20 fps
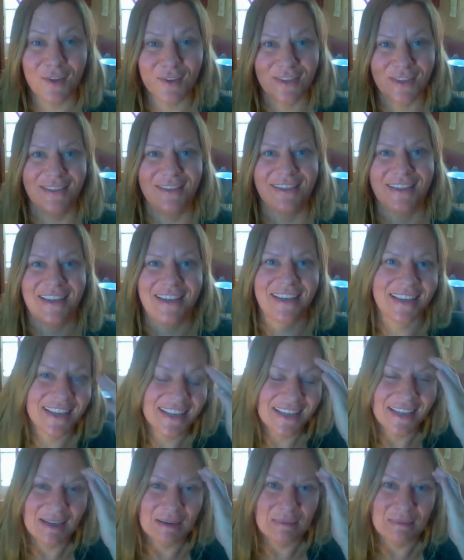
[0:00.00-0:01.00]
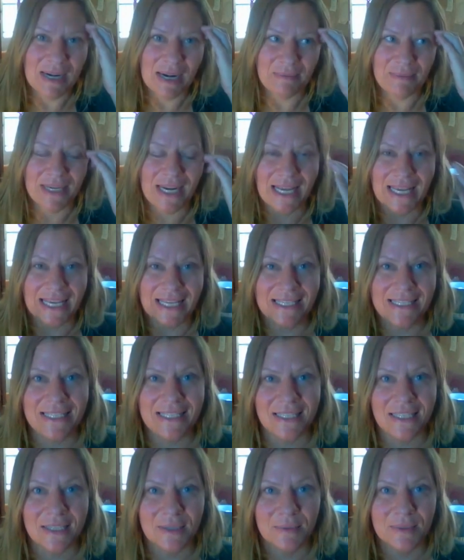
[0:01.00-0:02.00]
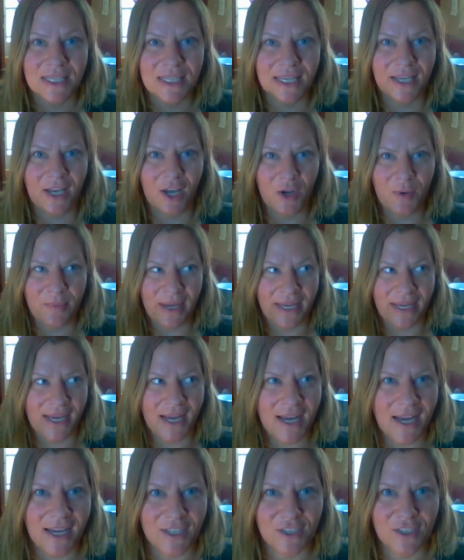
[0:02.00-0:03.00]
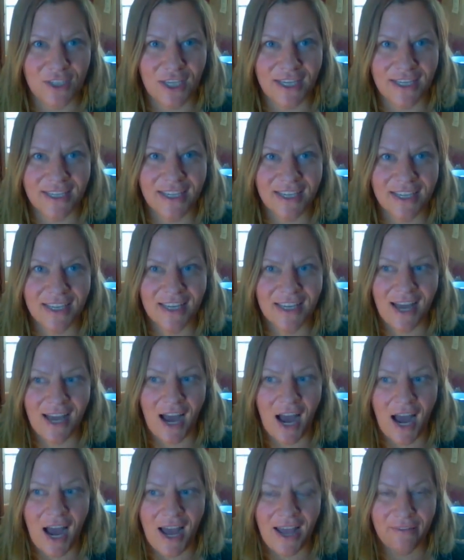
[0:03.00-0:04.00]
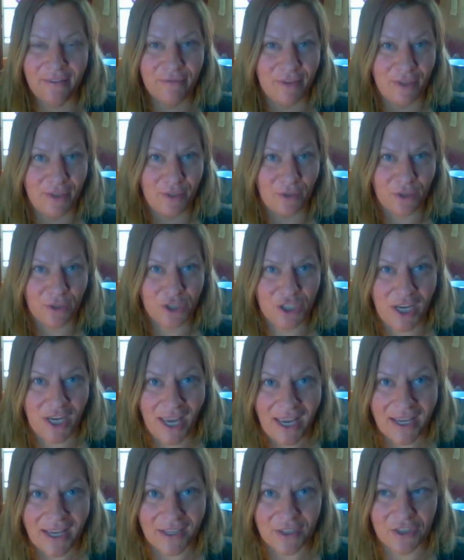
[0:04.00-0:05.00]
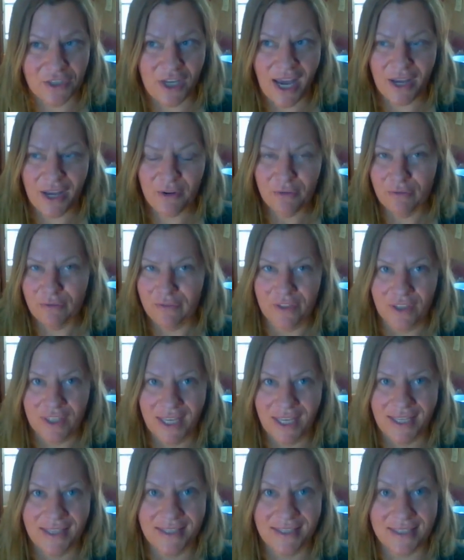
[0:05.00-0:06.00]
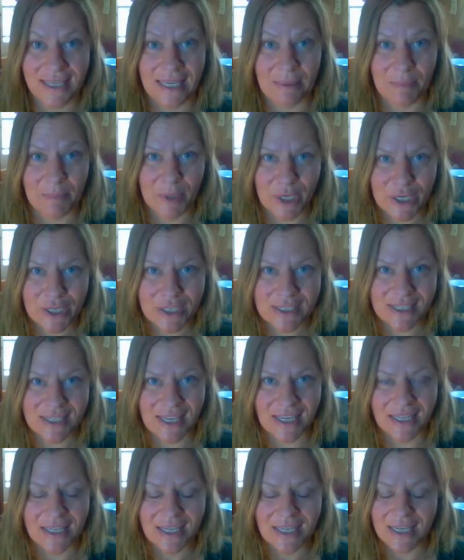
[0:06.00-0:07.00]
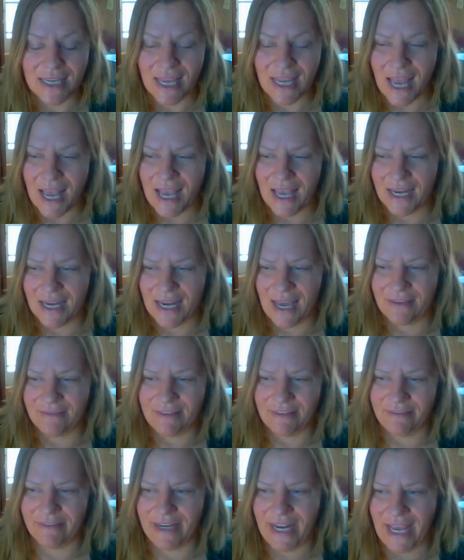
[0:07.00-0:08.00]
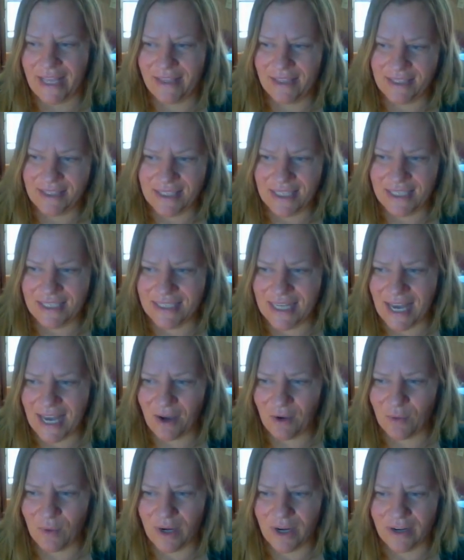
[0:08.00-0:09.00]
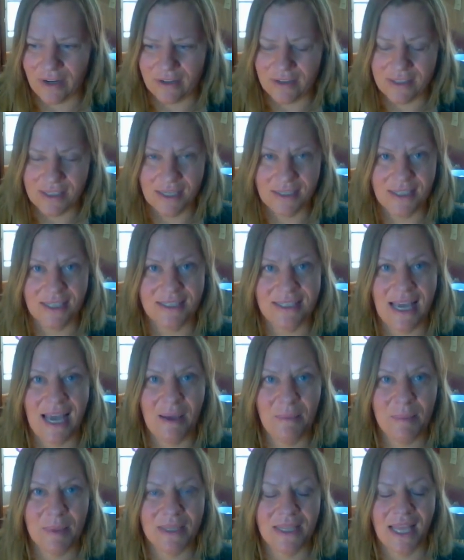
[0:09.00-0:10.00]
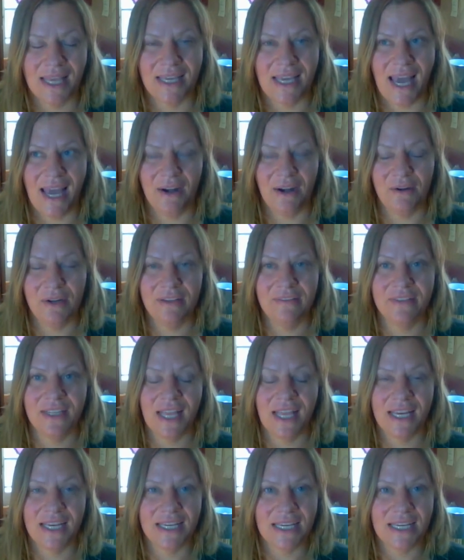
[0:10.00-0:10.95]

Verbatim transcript: healthy looking. But I mean, I instantly was like, oh my gosh, like I feel changed. I don't feel like the same person. And I've even had this thing now where since it's happened, like I don't even